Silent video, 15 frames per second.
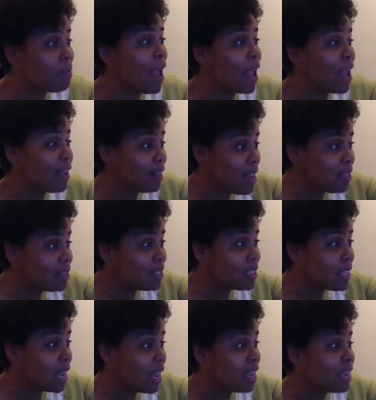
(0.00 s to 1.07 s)
My
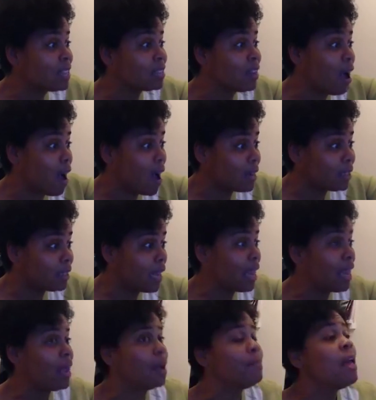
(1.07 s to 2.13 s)
LLC is Hot
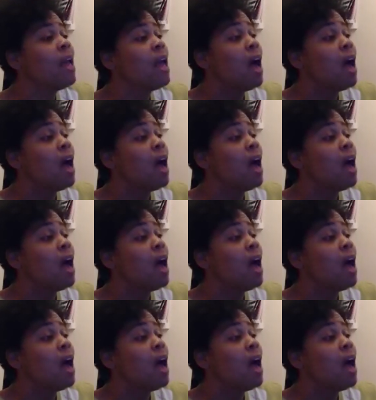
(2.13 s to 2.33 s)
Glam.